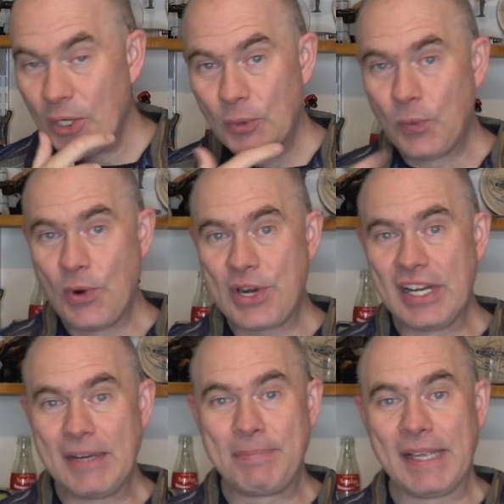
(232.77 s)
Woke
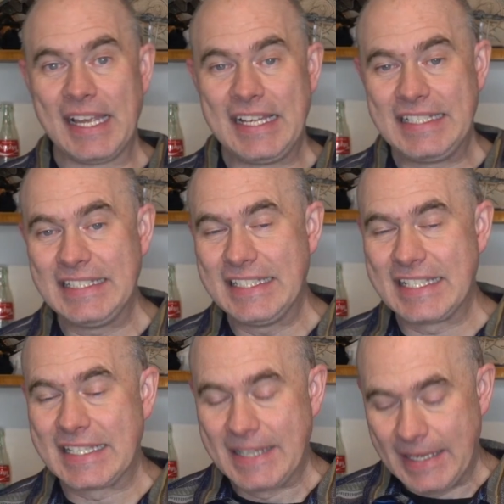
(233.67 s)
up
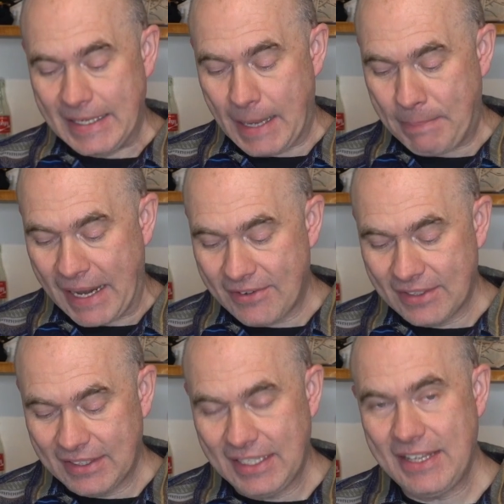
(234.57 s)
and
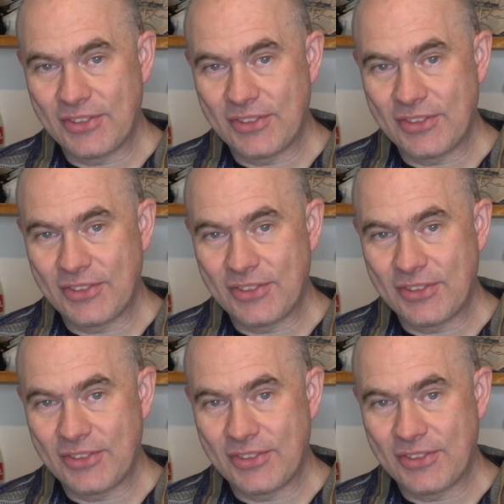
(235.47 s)
apparently